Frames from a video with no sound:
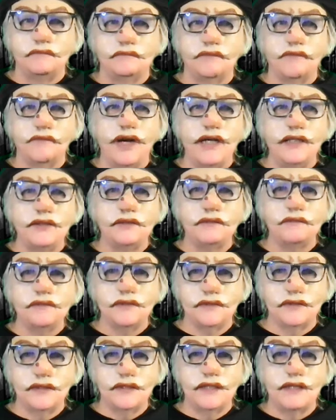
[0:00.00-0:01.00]
Wanda
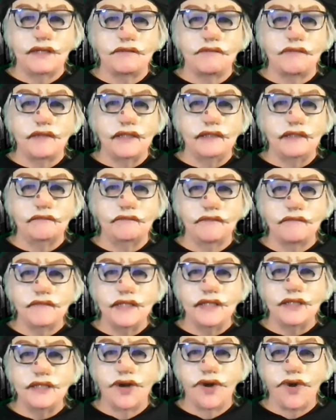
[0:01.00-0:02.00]
was there waiting for
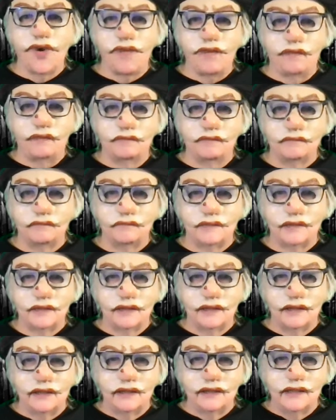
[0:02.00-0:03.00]
me at home.
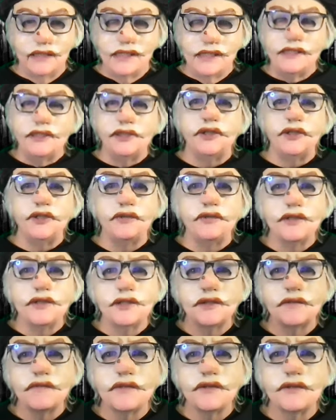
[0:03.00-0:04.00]
And she
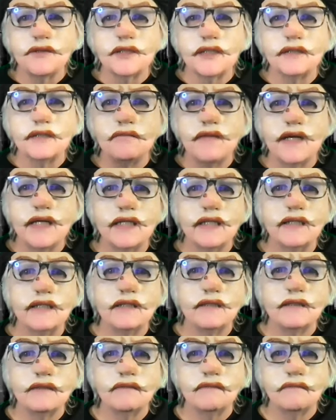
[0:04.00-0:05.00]
whispered in my
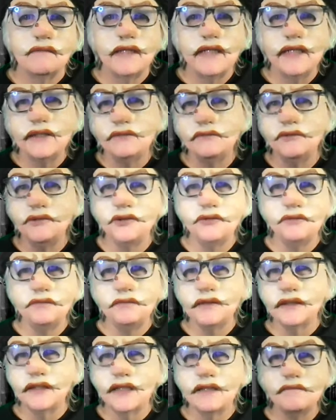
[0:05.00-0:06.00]
ear, "Why don't you
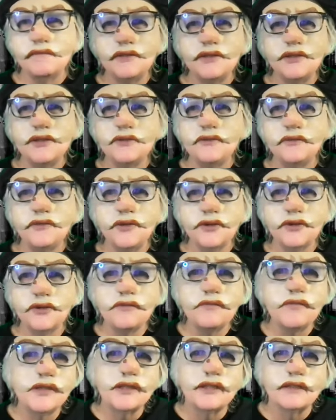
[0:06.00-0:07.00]
become a
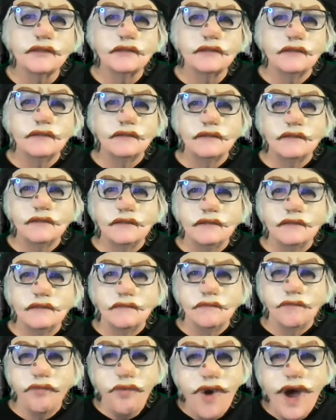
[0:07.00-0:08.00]
YouTuber?
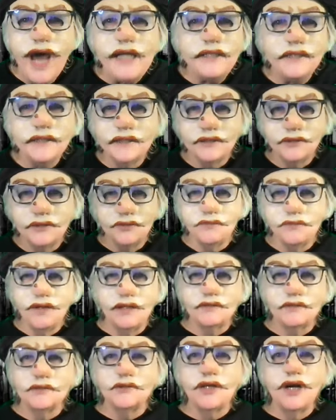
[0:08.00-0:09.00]
Wanda can do
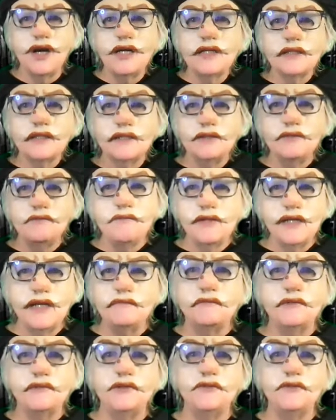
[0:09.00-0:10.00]
all the talking. You won't
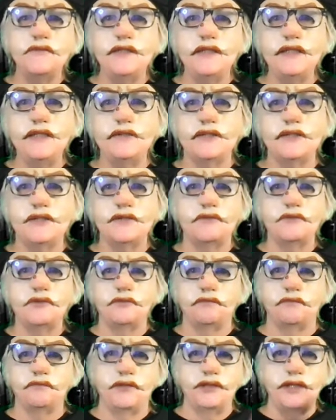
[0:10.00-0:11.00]
have to do anything. You can
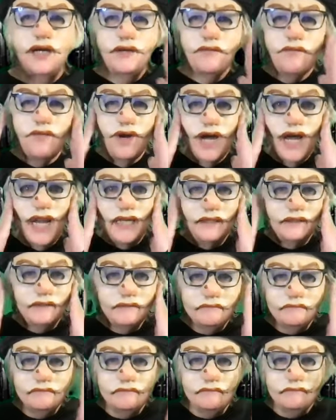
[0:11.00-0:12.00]
just put on Wanda,
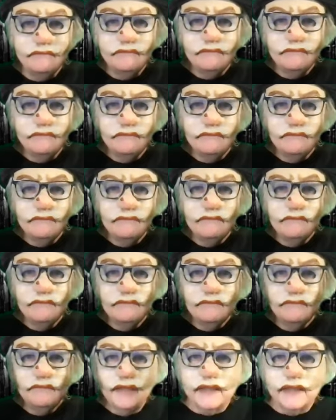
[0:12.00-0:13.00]

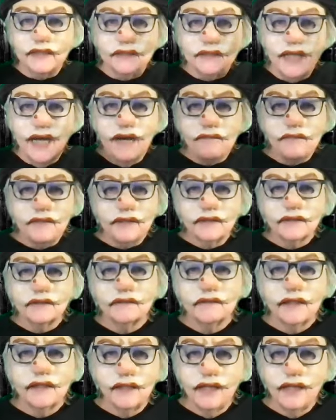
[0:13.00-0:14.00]
pick a topic,
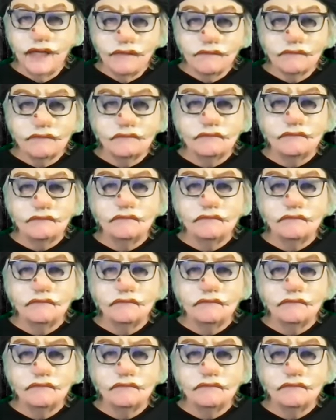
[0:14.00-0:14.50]
and go."